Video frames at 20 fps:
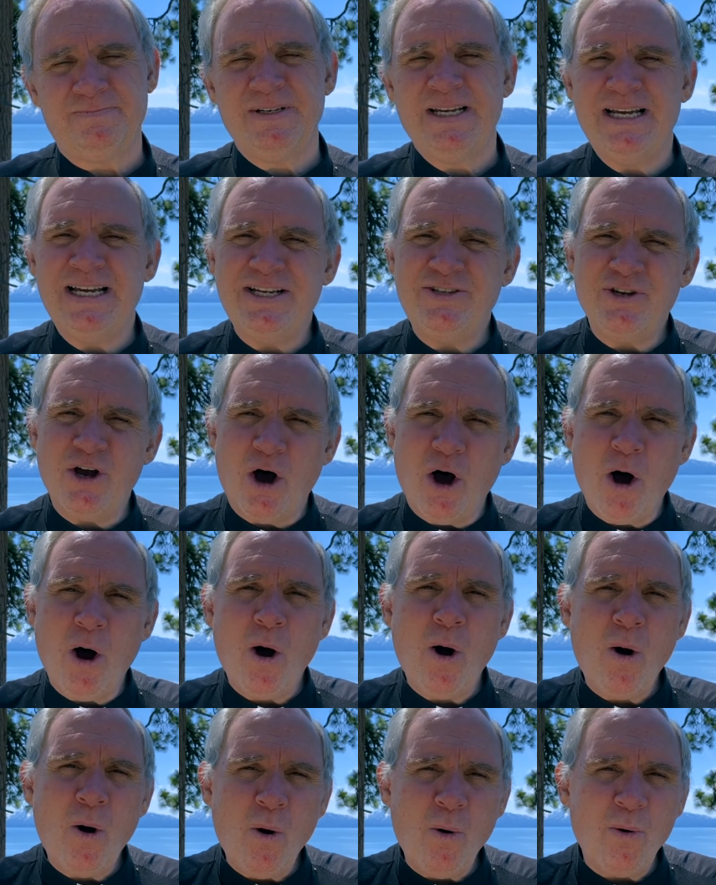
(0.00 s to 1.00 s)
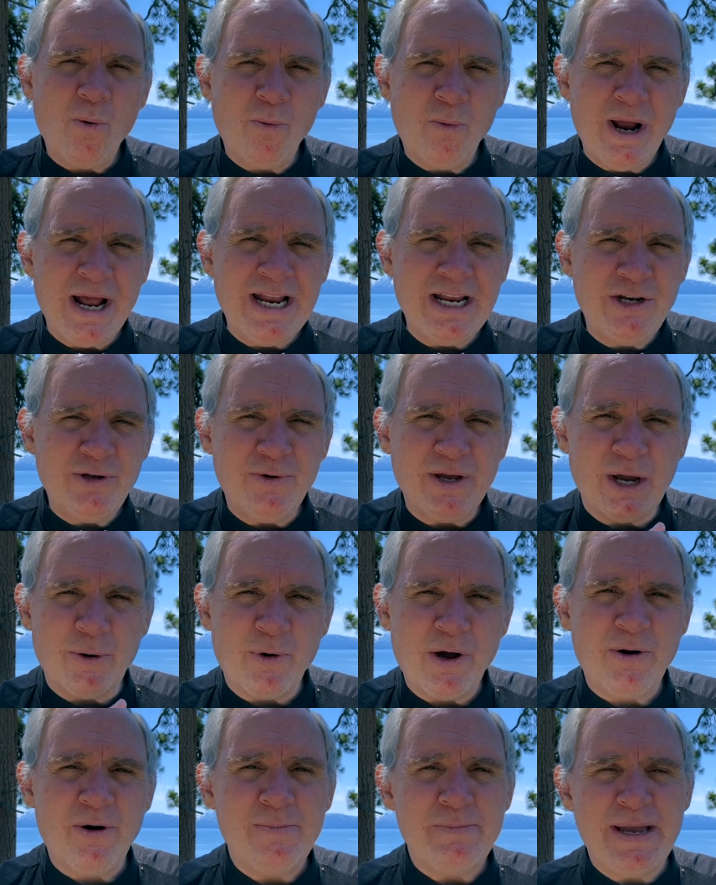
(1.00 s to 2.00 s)
He's already doing it.
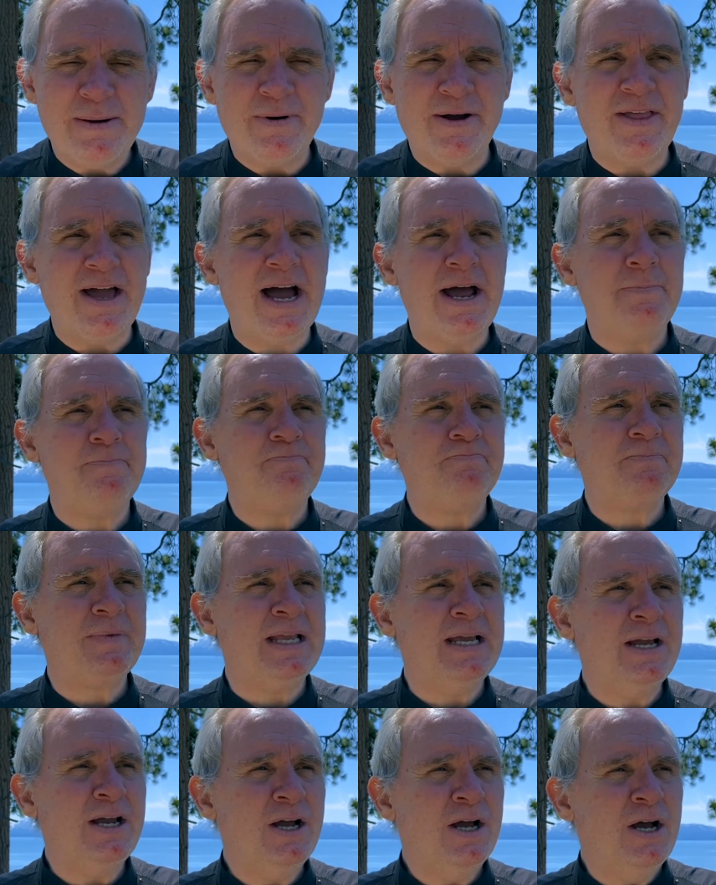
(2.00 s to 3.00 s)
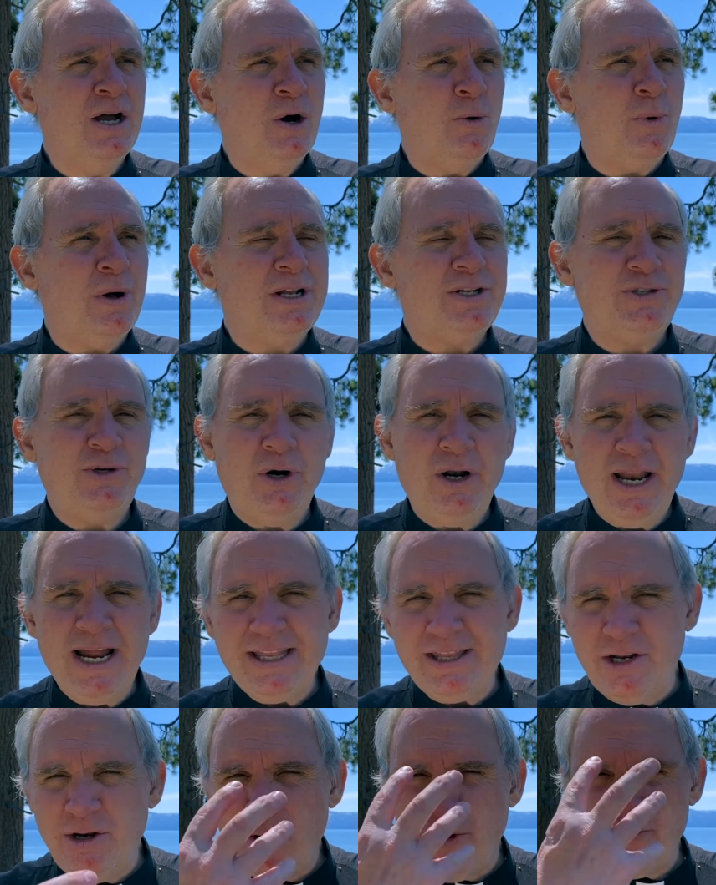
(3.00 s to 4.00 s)
What do I mean by that? Well, it's sort of
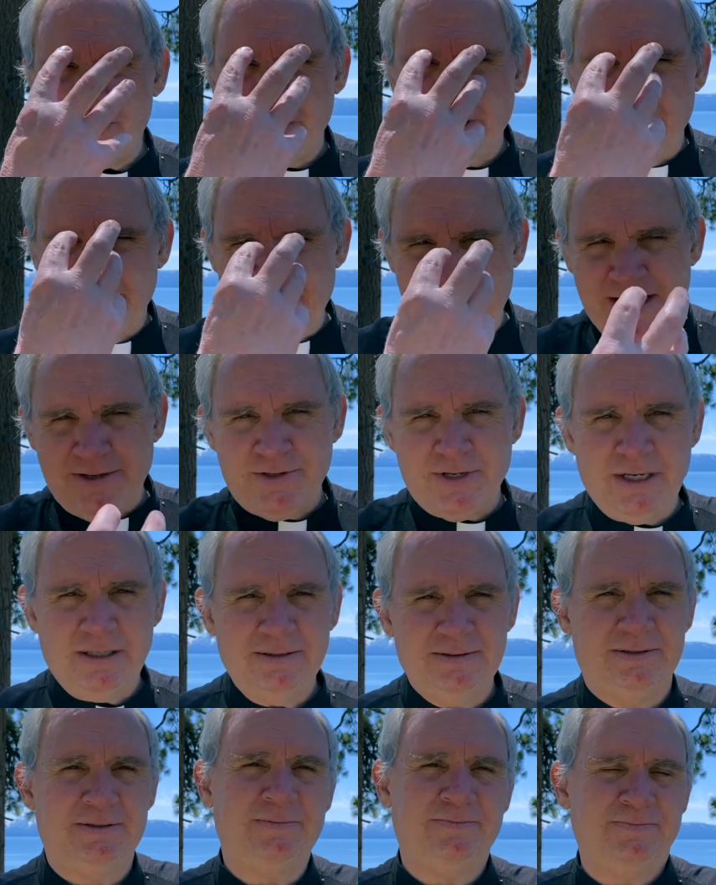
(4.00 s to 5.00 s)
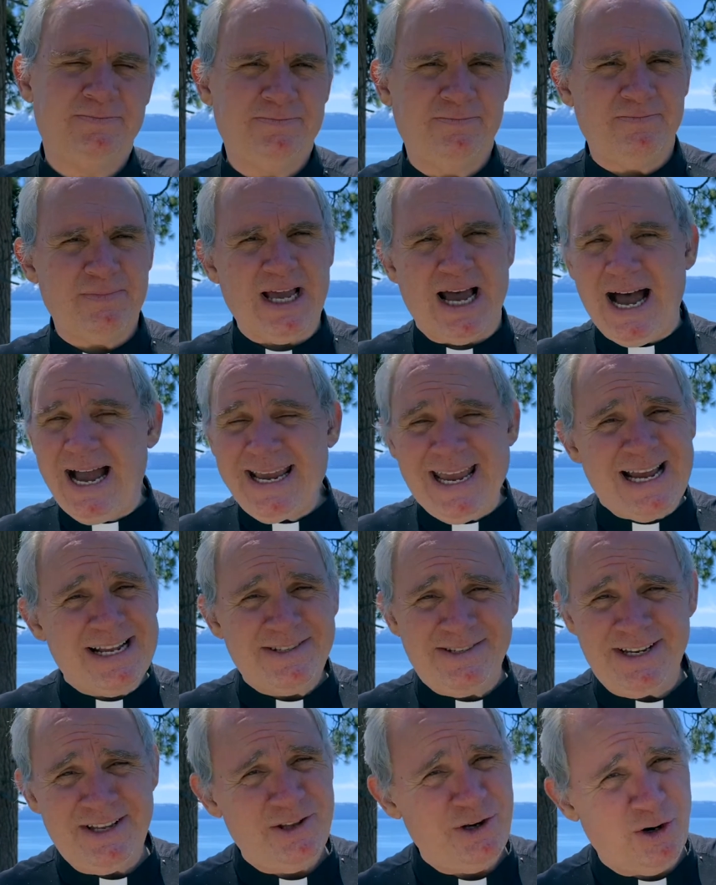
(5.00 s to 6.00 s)
like the nose on your face. I can't
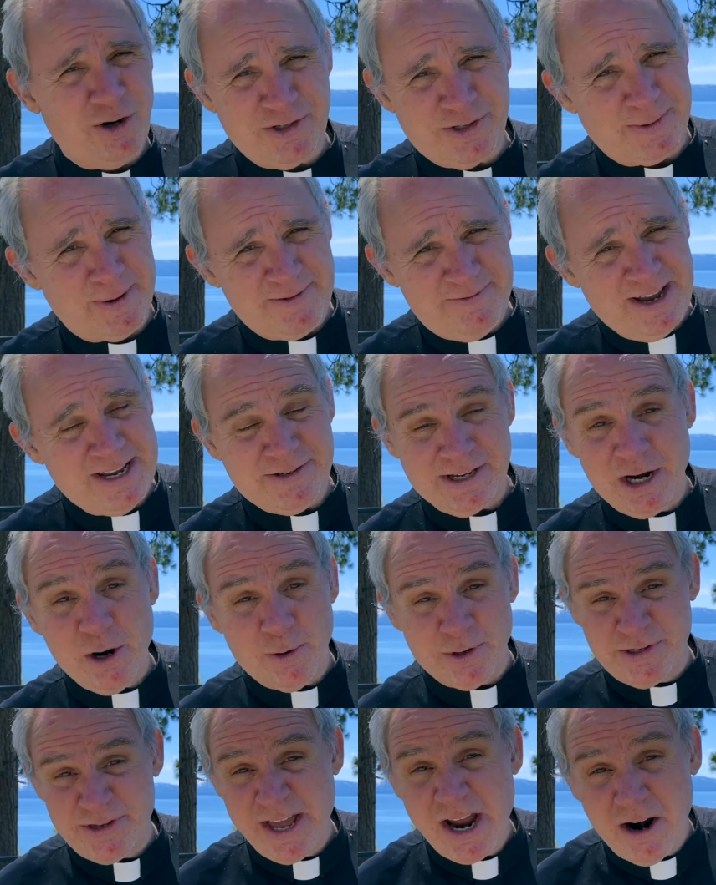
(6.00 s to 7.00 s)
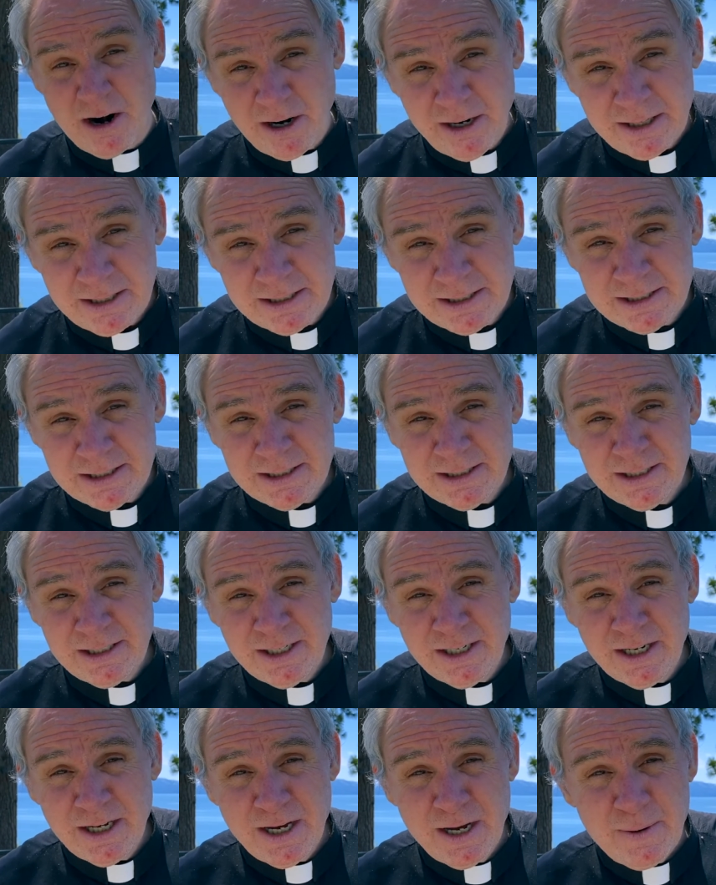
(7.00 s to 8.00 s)
see the nose on my face. I know it's there,
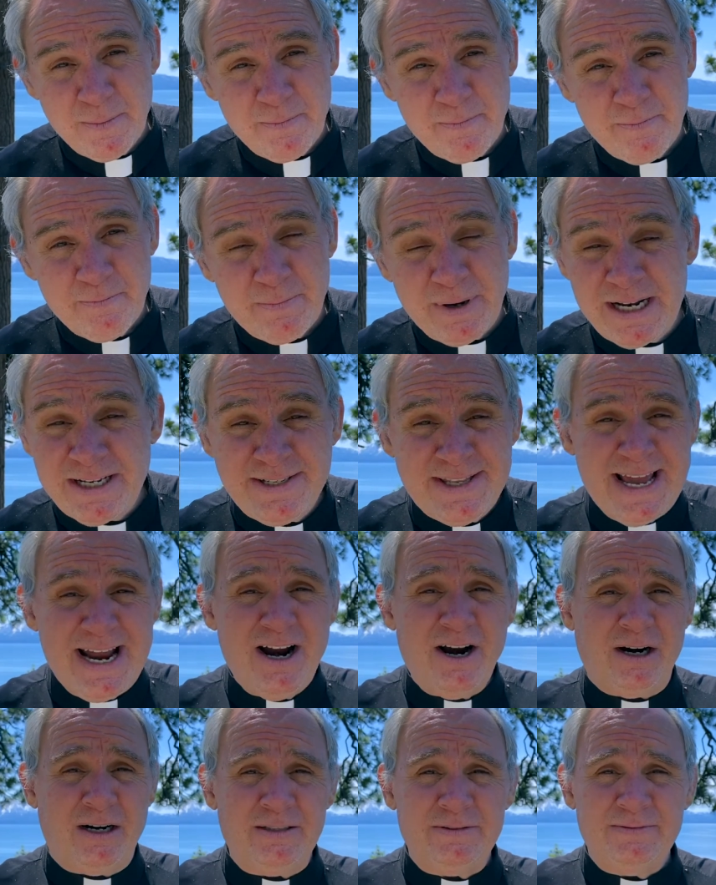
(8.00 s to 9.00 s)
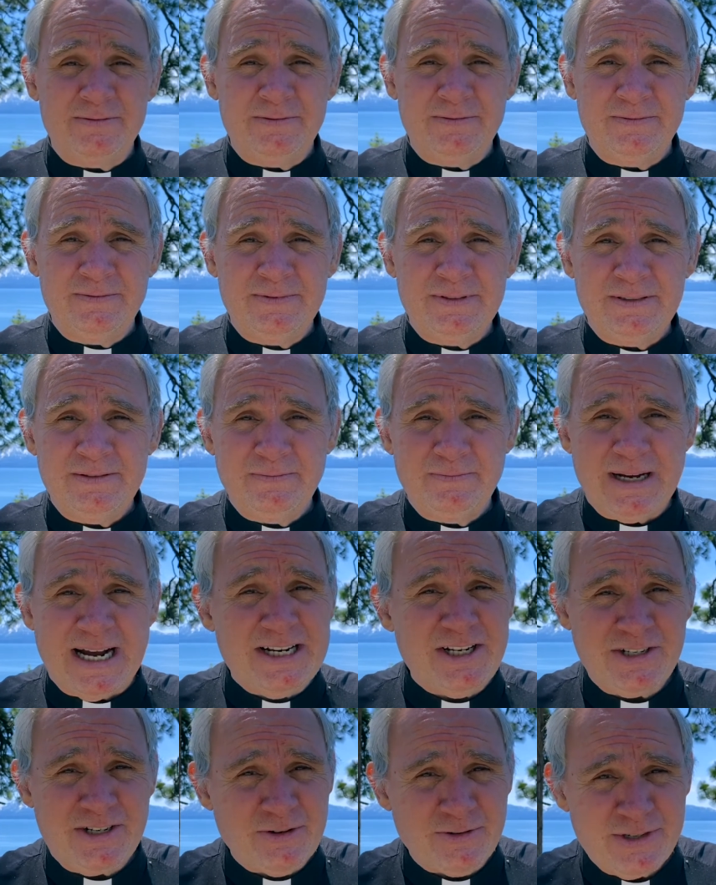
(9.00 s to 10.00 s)
but it's there. I
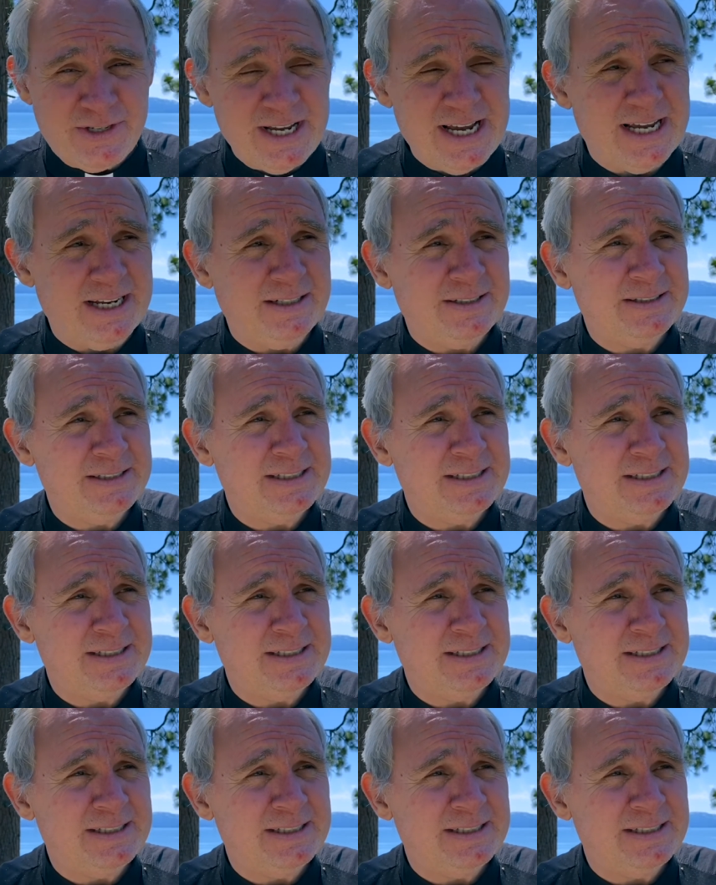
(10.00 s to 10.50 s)
just don't see it.